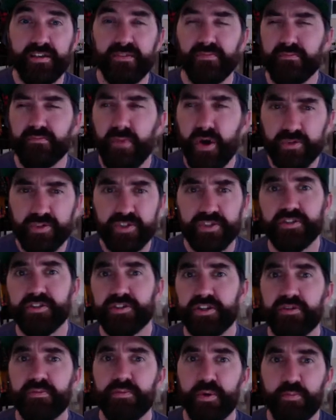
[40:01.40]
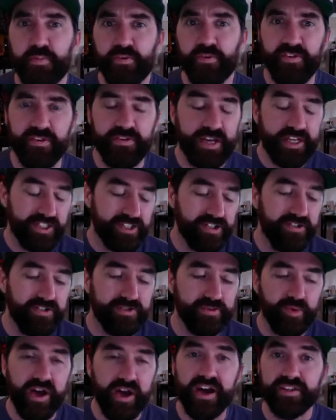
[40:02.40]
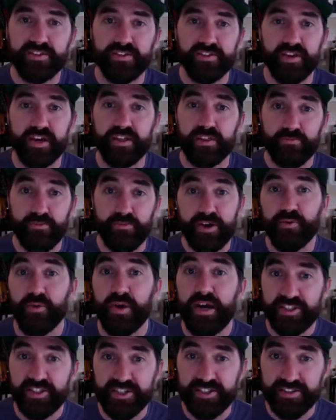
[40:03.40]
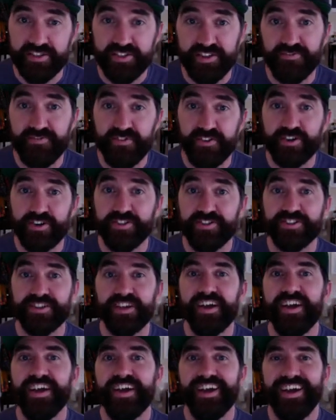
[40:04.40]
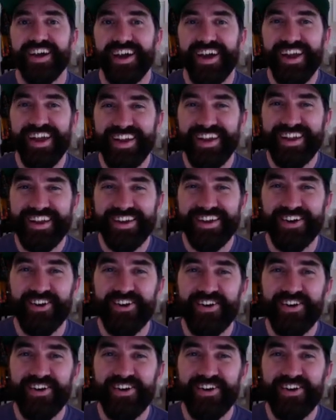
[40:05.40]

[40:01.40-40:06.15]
most legitimate professionals will ask you like 3 questions at first. You know,